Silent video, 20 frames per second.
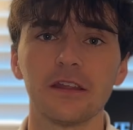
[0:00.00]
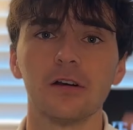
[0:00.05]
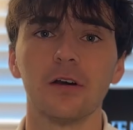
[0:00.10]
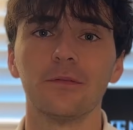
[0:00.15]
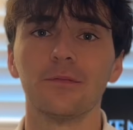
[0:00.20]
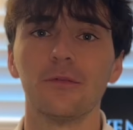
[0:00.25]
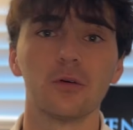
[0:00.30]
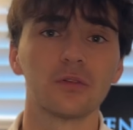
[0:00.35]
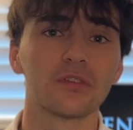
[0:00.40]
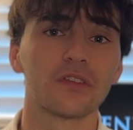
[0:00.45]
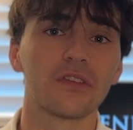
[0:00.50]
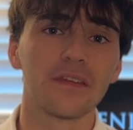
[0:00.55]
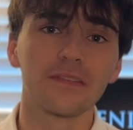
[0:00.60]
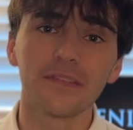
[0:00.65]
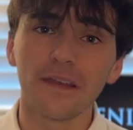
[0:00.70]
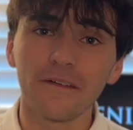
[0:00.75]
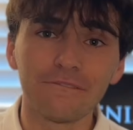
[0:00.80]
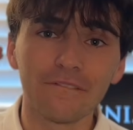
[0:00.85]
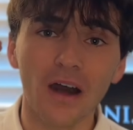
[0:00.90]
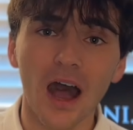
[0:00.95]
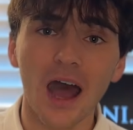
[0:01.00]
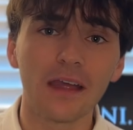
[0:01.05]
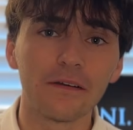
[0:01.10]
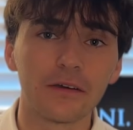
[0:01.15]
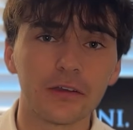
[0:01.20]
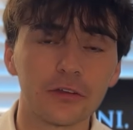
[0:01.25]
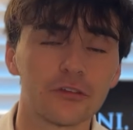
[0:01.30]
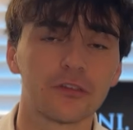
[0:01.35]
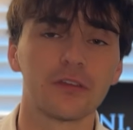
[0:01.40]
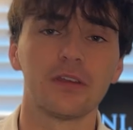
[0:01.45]
kilovolts to
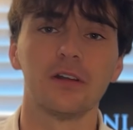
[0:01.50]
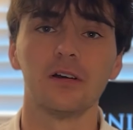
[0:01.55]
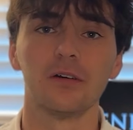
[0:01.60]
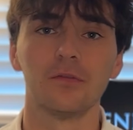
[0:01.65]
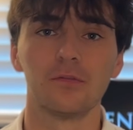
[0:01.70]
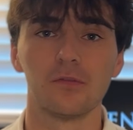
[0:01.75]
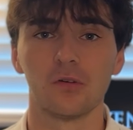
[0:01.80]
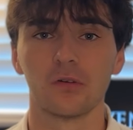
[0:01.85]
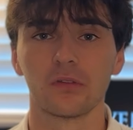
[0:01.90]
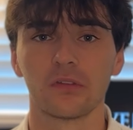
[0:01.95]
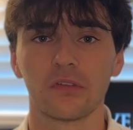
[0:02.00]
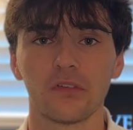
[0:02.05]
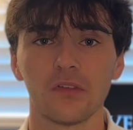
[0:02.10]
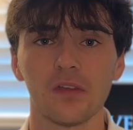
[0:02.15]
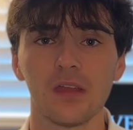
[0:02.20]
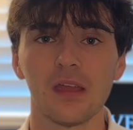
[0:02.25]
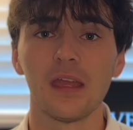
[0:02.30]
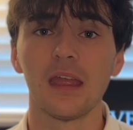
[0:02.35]
500 kilovolts.